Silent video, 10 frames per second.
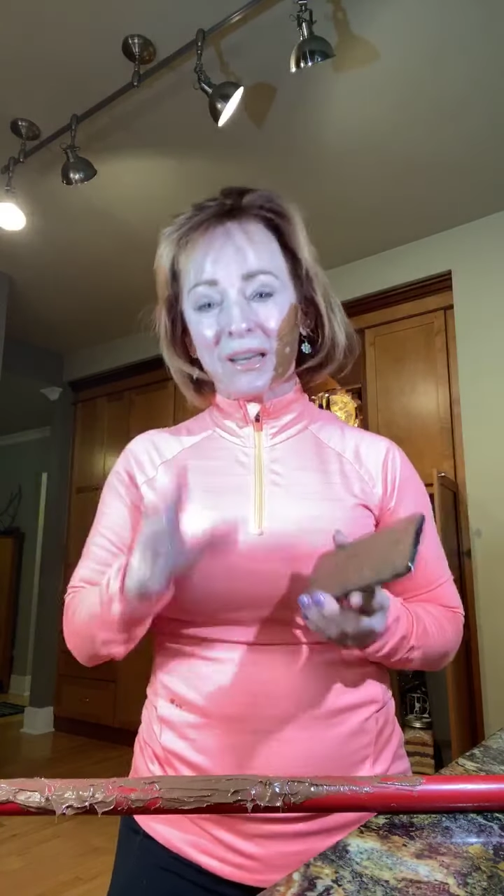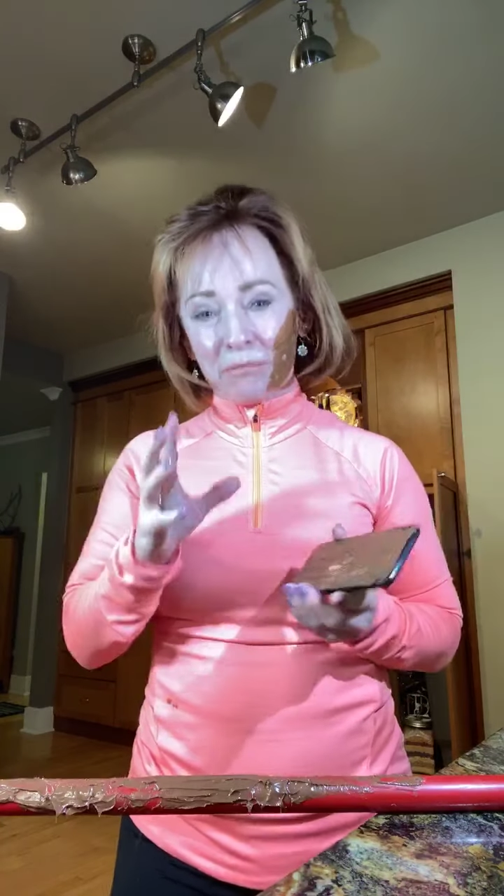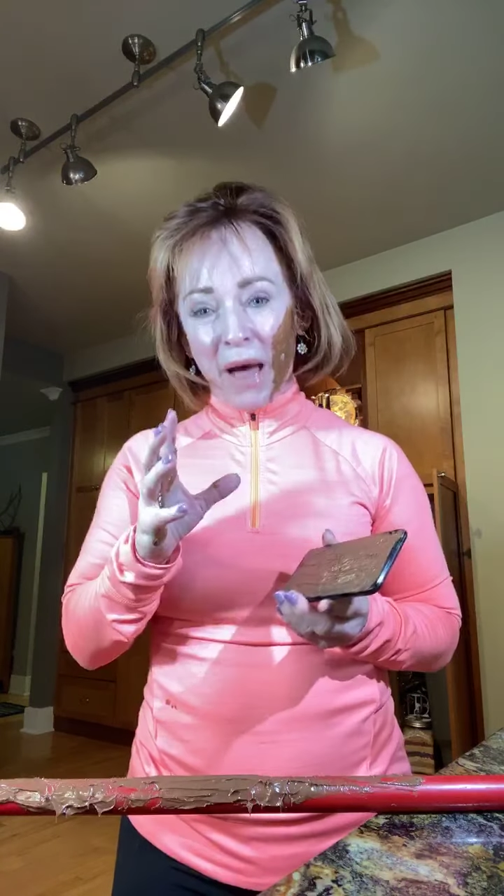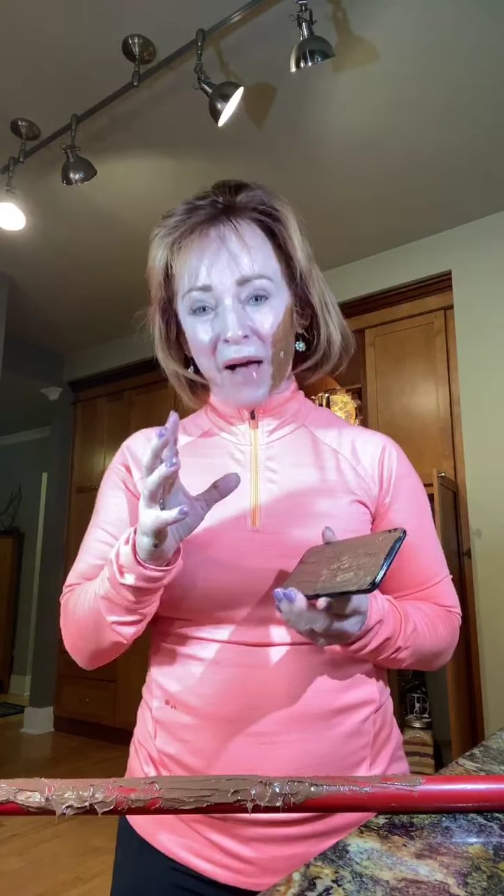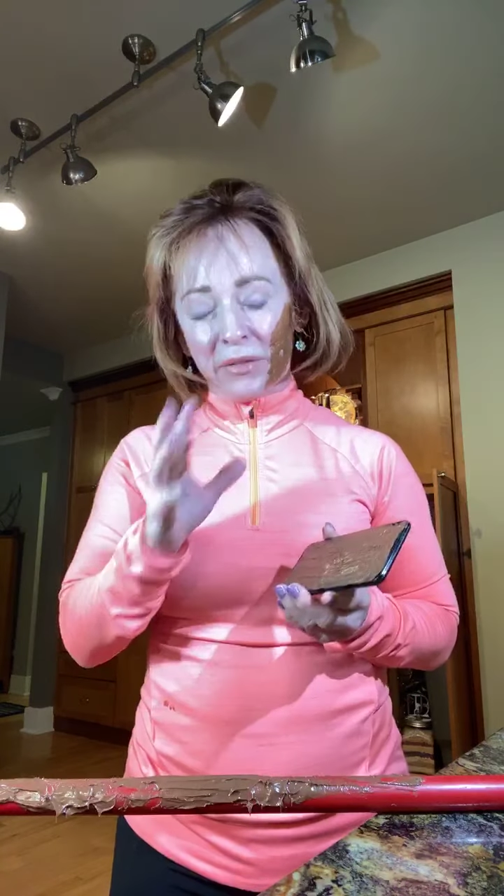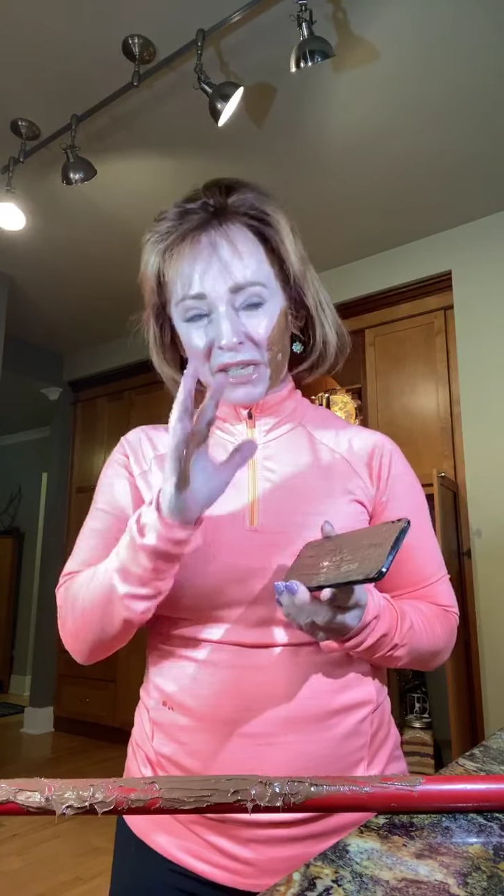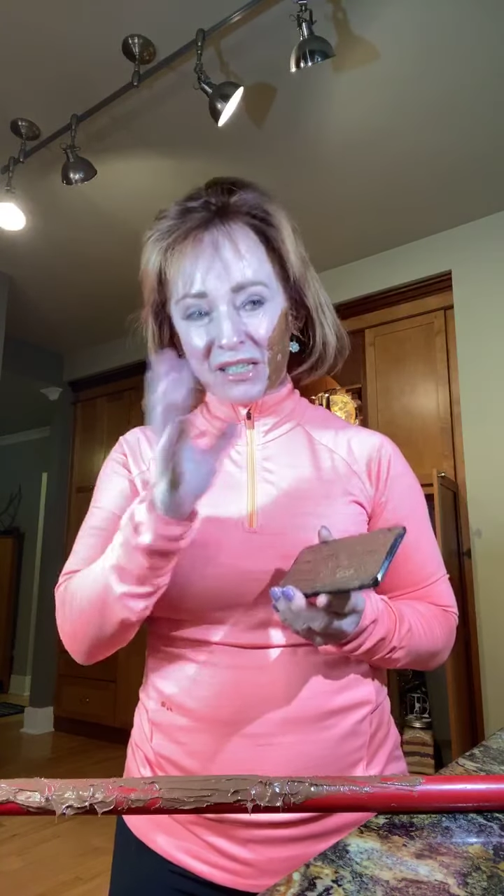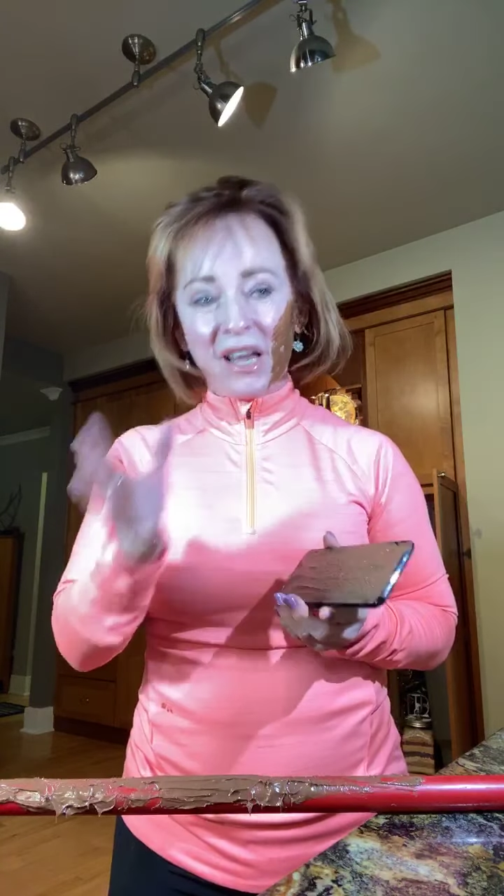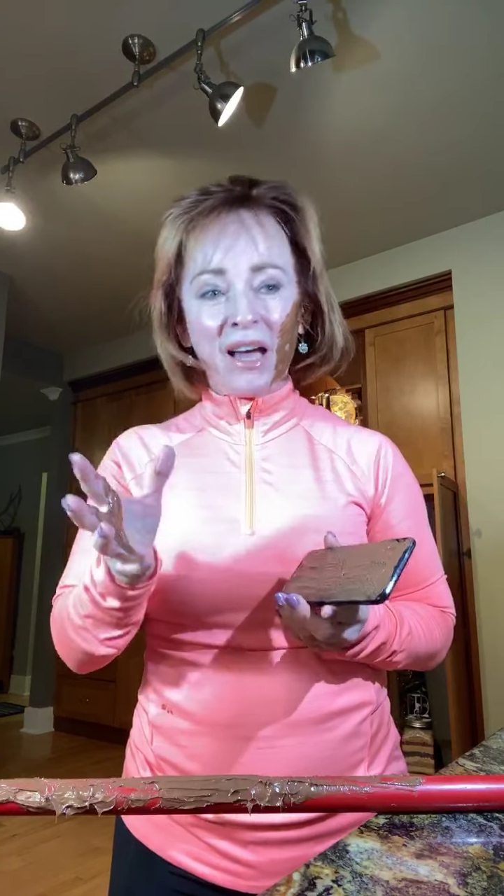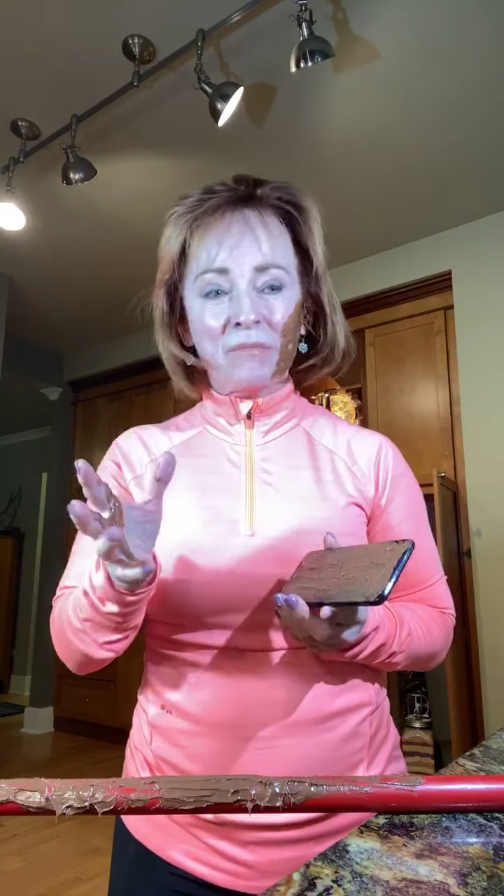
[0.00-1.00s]
about the
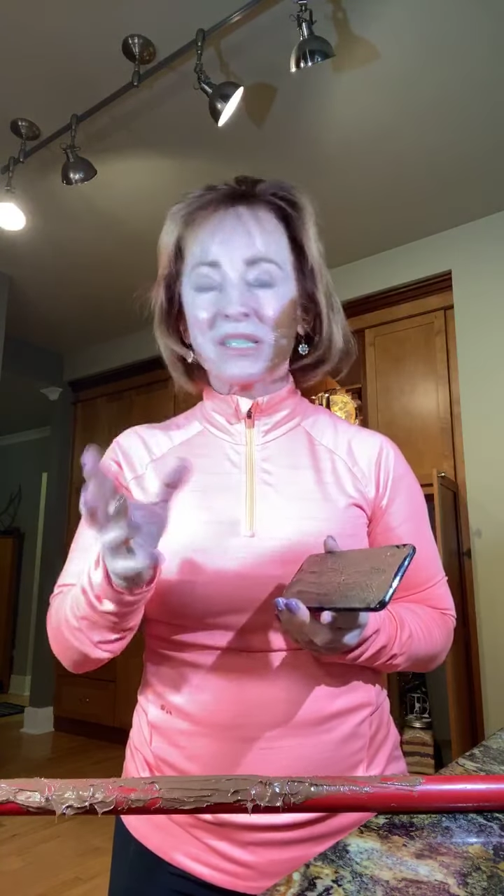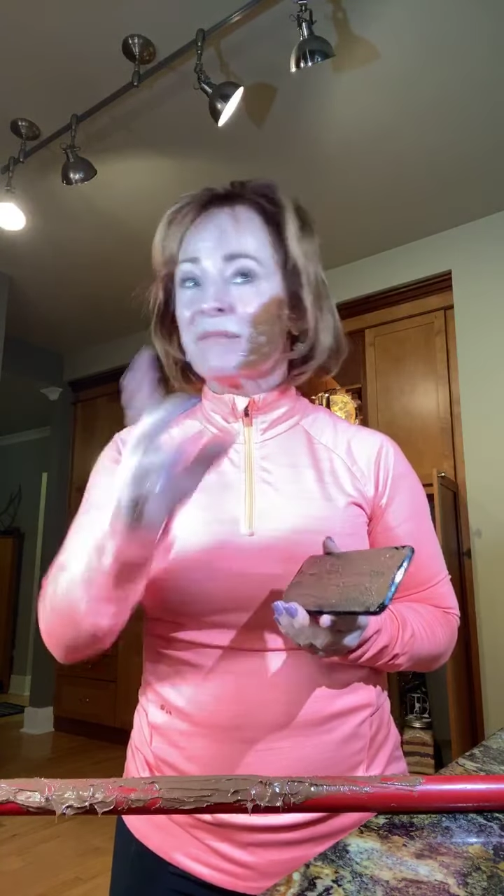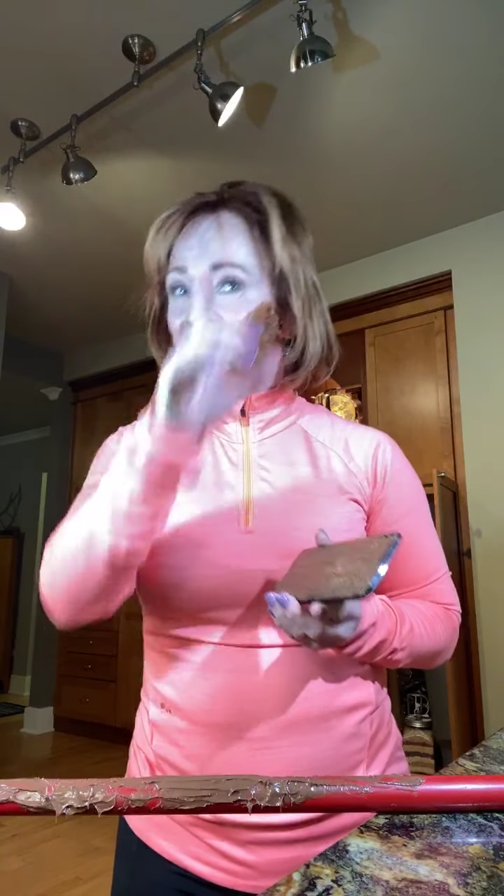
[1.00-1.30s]
times